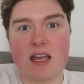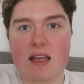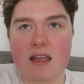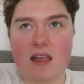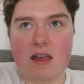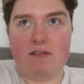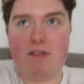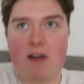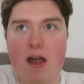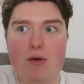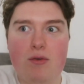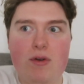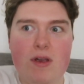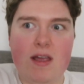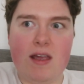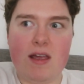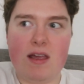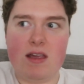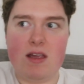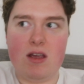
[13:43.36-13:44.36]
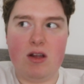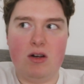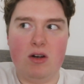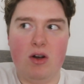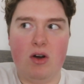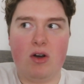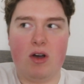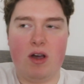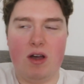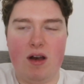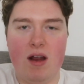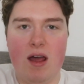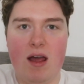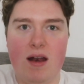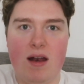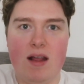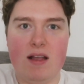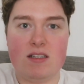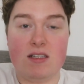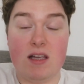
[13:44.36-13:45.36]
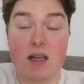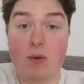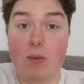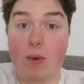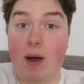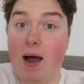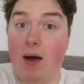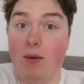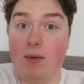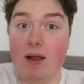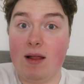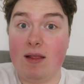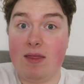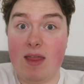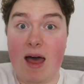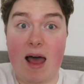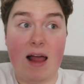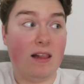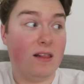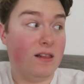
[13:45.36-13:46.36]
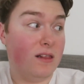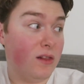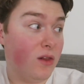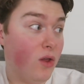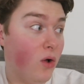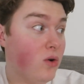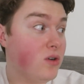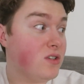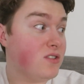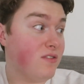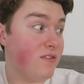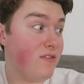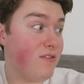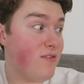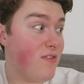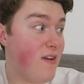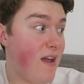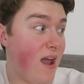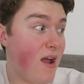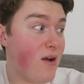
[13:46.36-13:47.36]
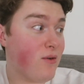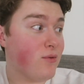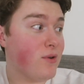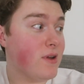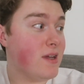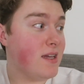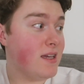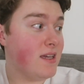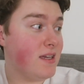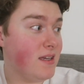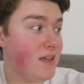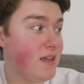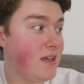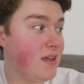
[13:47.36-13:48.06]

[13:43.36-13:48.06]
Like you're very, you look at it and it's like, wow, like it's, that looks very,